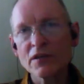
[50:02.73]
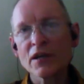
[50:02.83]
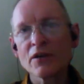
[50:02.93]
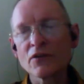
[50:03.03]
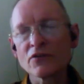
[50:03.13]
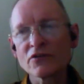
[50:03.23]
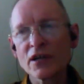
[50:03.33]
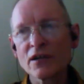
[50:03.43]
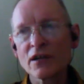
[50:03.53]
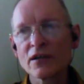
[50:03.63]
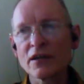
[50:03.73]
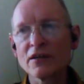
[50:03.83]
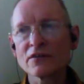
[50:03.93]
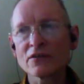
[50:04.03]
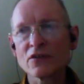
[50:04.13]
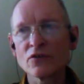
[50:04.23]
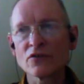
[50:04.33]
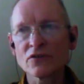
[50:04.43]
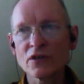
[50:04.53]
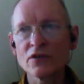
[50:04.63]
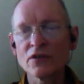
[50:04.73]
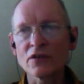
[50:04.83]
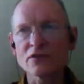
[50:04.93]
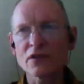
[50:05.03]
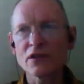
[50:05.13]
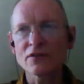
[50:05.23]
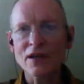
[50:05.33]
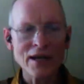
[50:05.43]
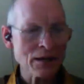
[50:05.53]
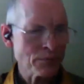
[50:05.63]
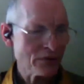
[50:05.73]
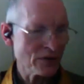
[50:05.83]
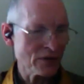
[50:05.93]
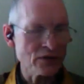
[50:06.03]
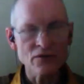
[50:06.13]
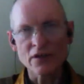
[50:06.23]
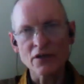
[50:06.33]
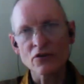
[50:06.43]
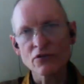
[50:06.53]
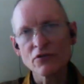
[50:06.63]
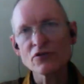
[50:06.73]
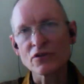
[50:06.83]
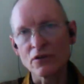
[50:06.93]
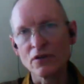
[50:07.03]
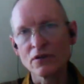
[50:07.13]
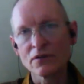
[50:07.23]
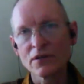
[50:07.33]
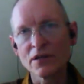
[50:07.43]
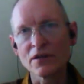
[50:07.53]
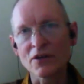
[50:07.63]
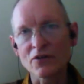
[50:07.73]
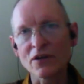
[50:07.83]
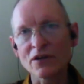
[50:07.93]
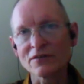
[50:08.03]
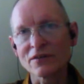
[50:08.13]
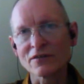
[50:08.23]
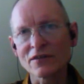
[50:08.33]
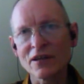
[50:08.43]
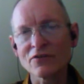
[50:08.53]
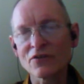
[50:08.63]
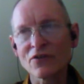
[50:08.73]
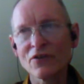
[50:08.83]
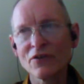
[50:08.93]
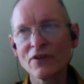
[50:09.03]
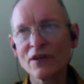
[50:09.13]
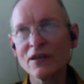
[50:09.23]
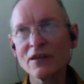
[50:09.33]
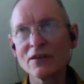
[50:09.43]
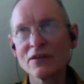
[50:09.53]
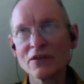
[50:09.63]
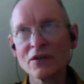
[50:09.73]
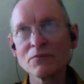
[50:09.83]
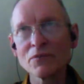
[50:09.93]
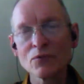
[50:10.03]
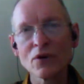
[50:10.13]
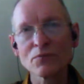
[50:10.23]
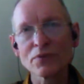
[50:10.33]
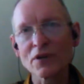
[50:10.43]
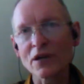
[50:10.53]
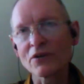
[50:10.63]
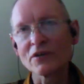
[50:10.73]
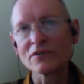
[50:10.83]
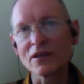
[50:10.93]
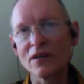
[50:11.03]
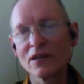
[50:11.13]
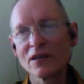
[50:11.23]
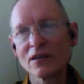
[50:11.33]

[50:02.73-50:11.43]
down and settling into stillness is absolutely crucial in a crisis. It's the number one priority.